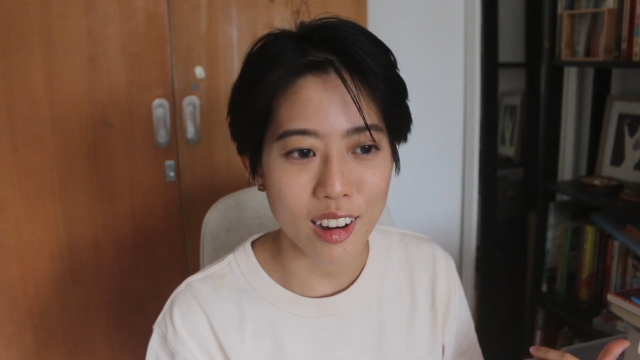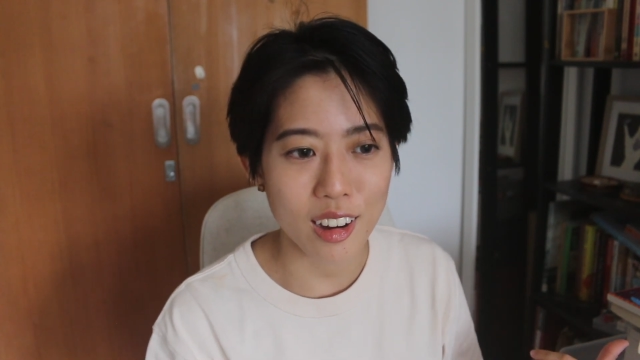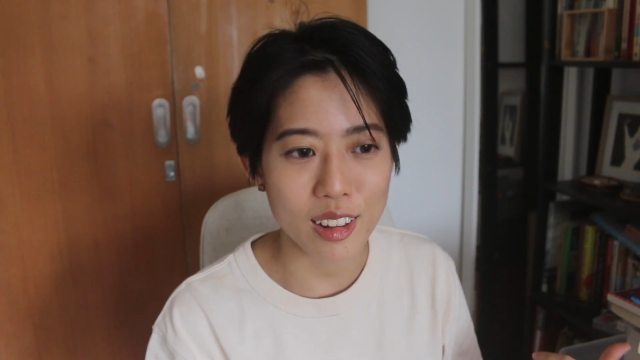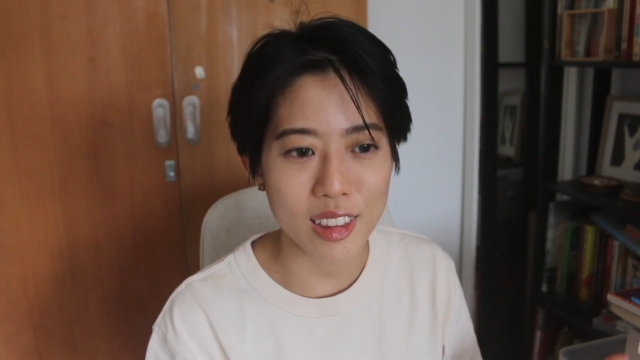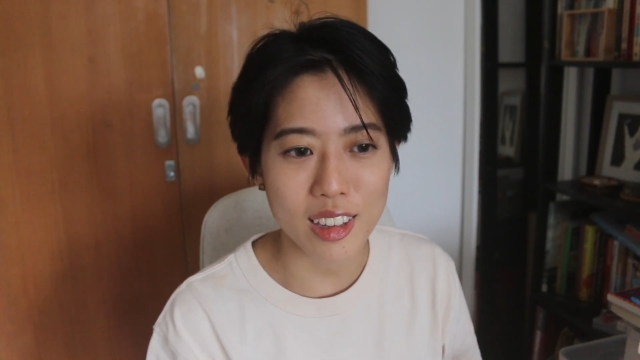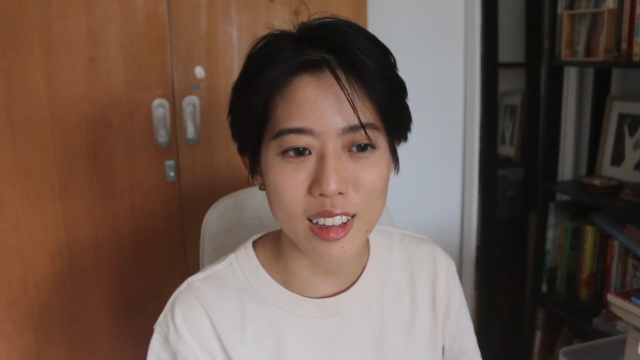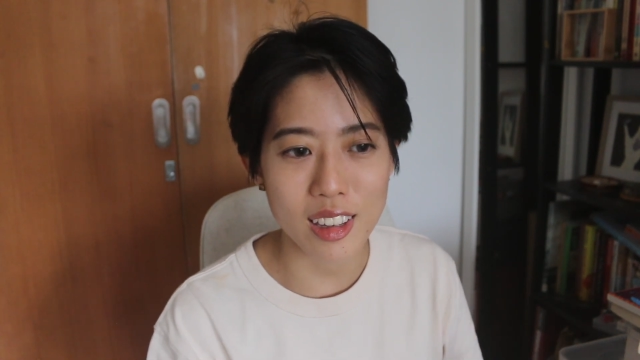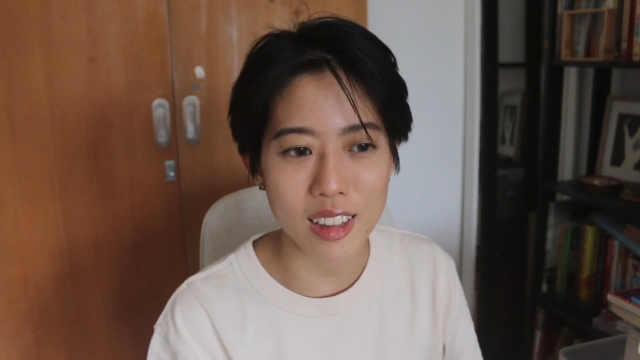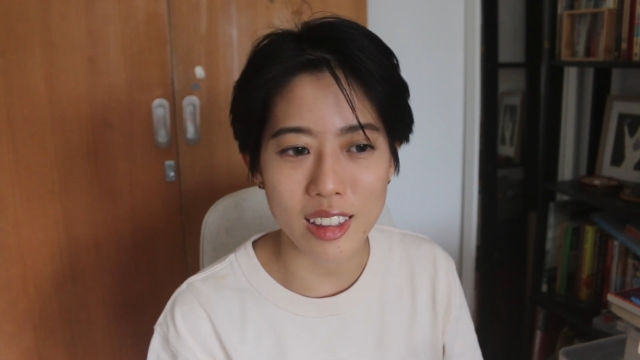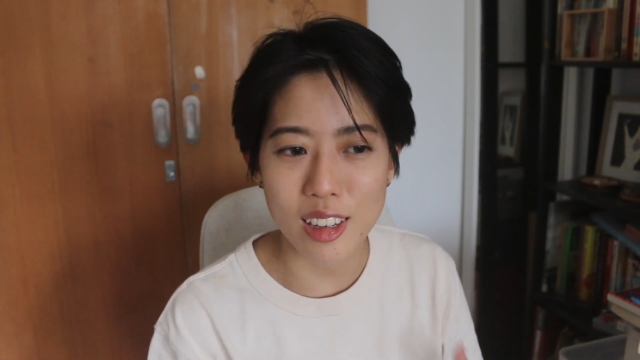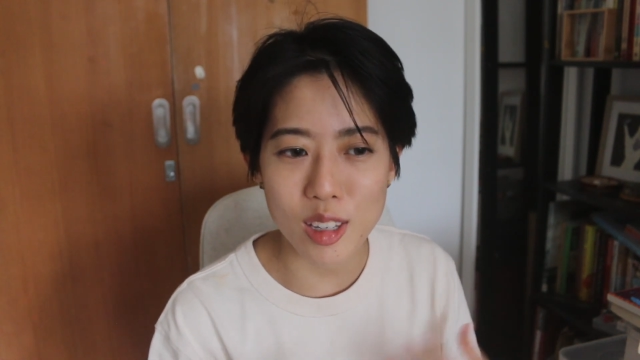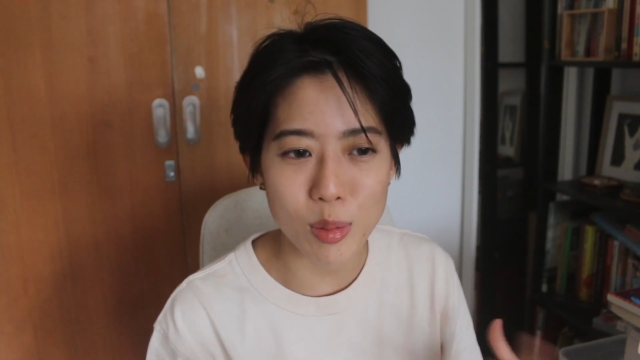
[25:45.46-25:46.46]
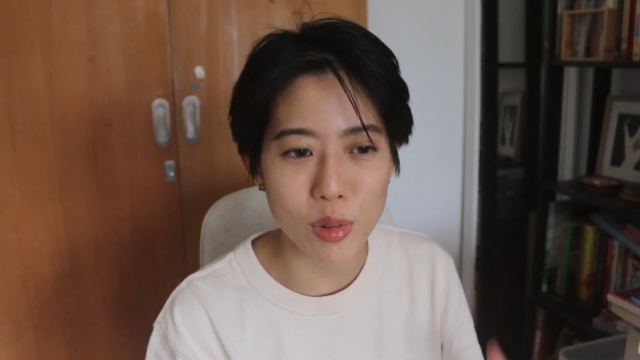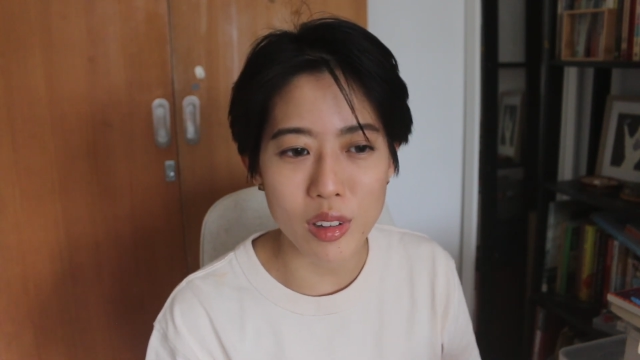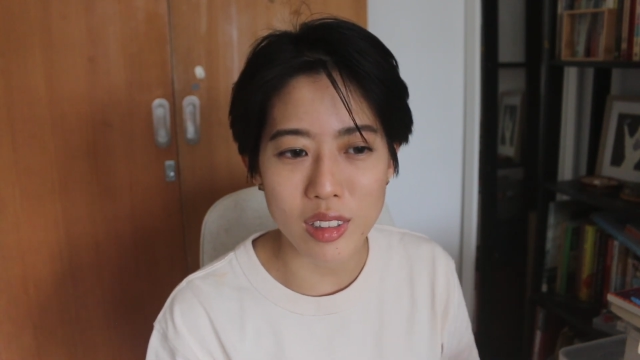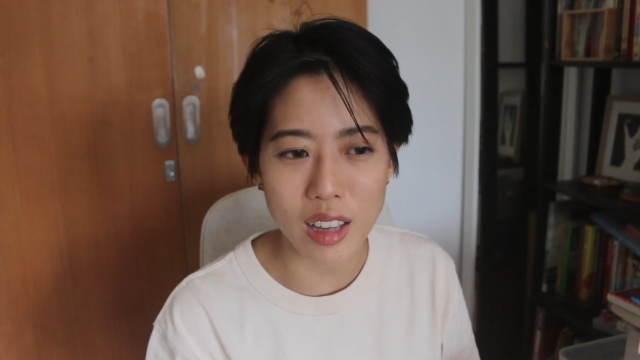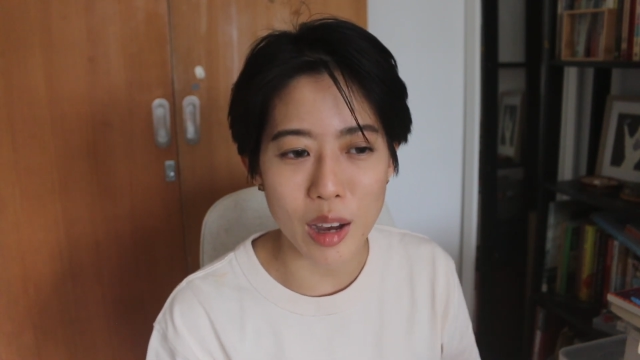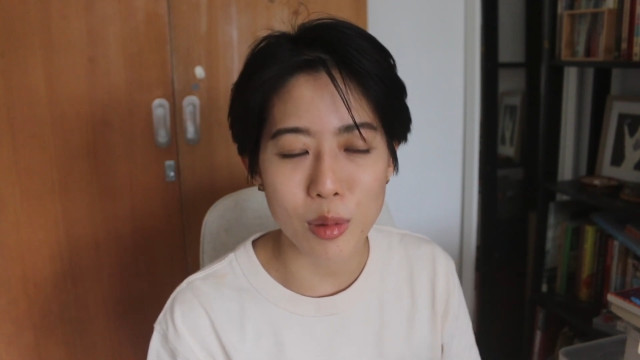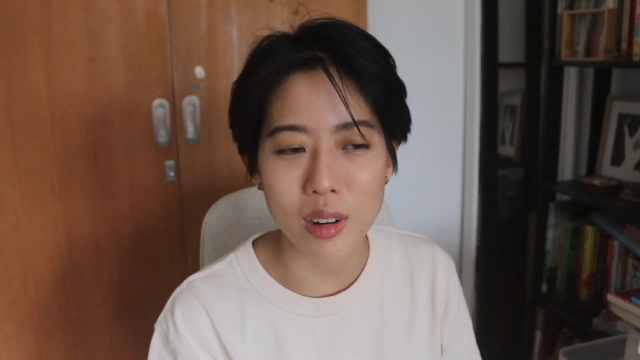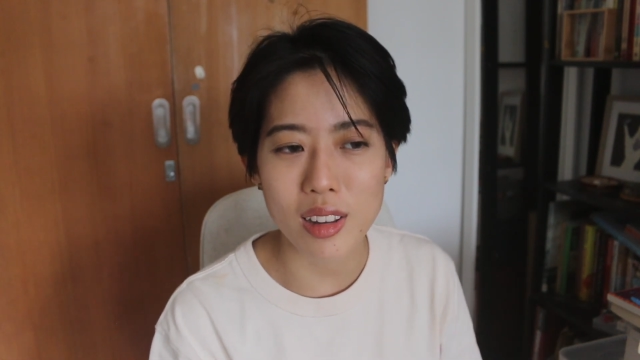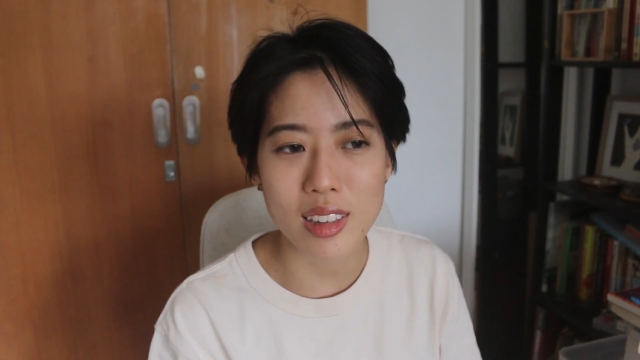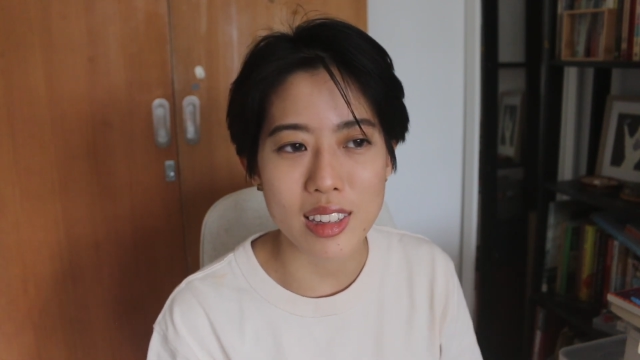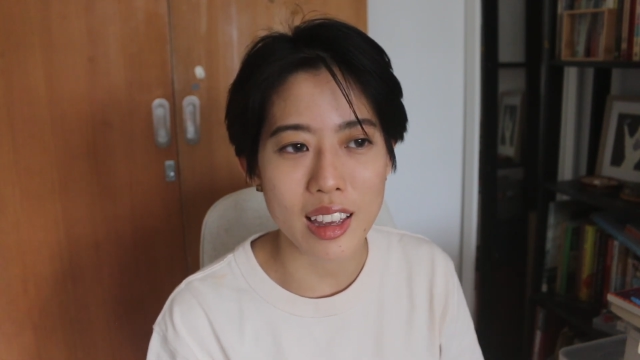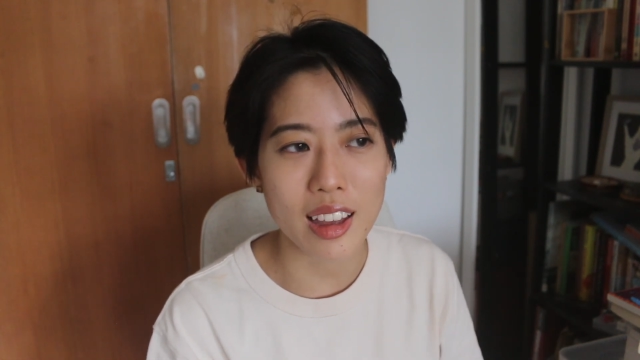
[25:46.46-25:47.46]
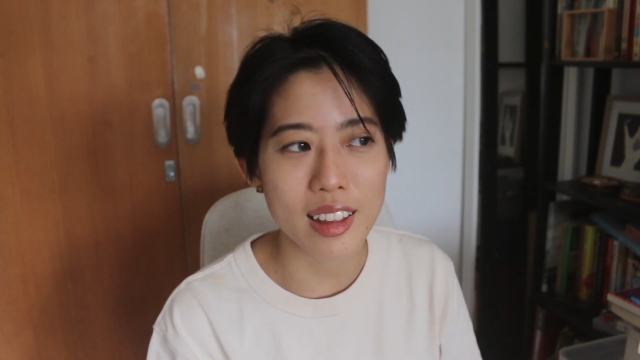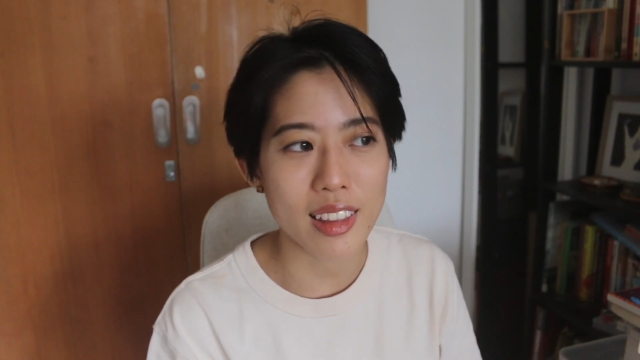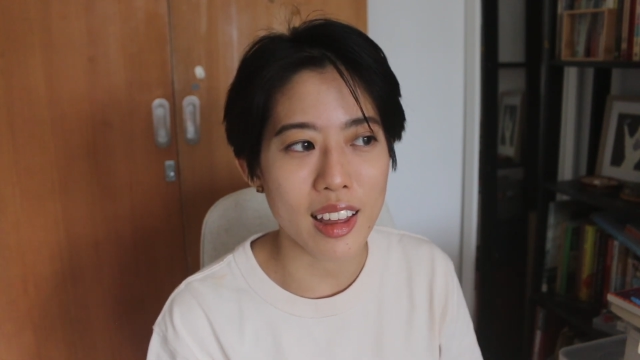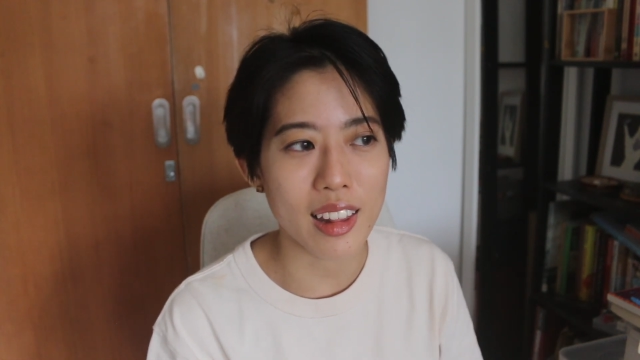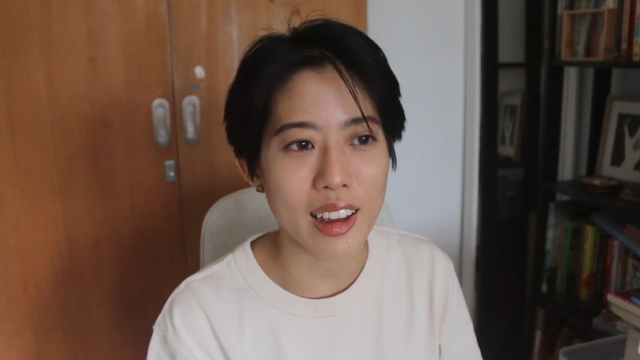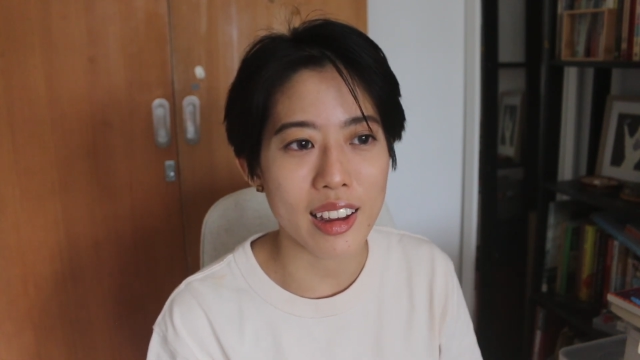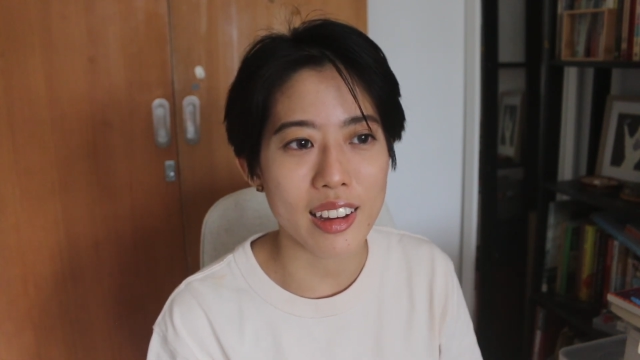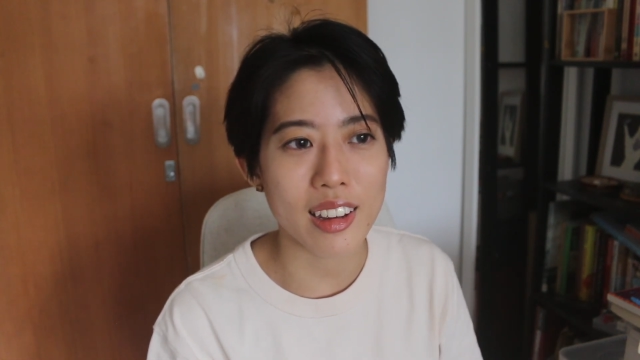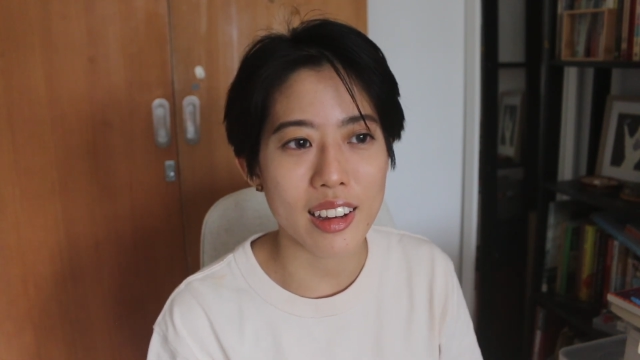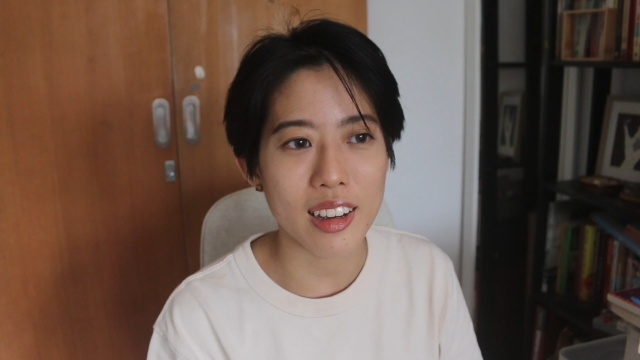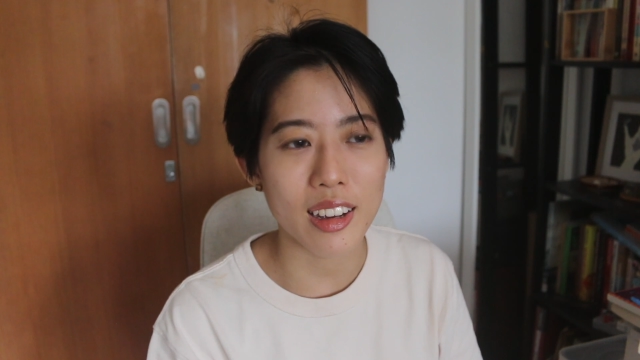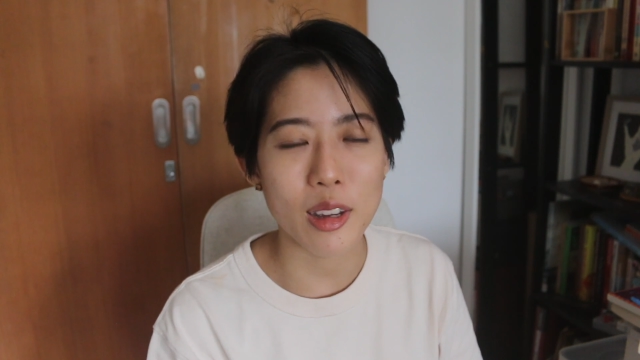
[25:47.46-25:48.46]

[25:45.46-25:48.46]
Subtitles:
these books, I wouldn't say they're like